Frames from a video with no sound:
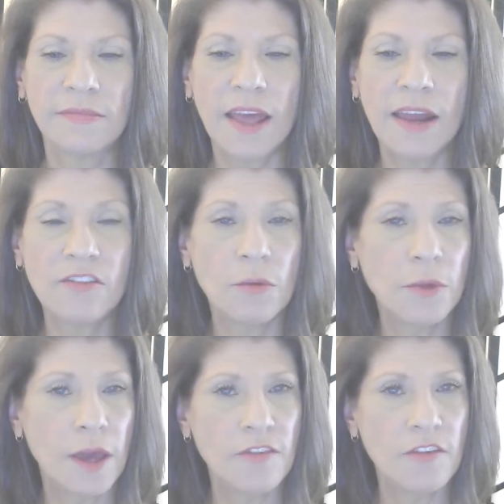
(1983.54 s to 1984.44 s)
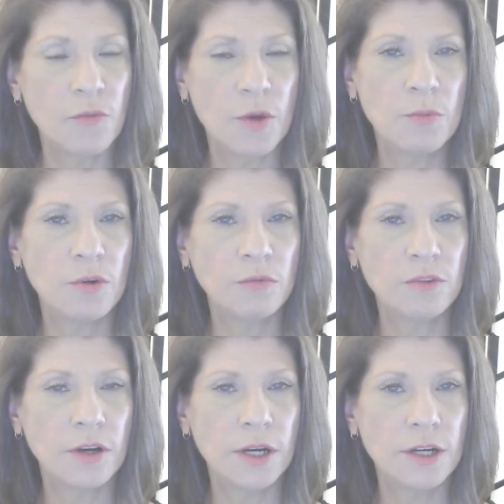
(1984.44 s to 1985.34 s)
and in some cases, people
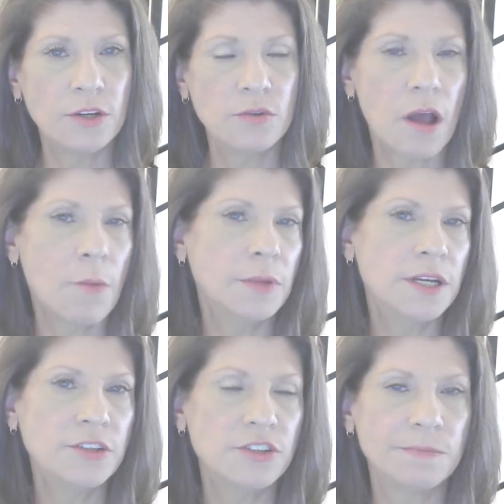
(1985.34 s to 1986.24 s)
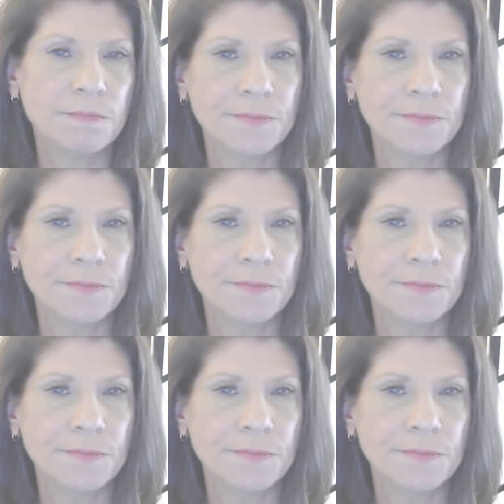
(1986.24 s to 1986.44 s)
turn it into a competition.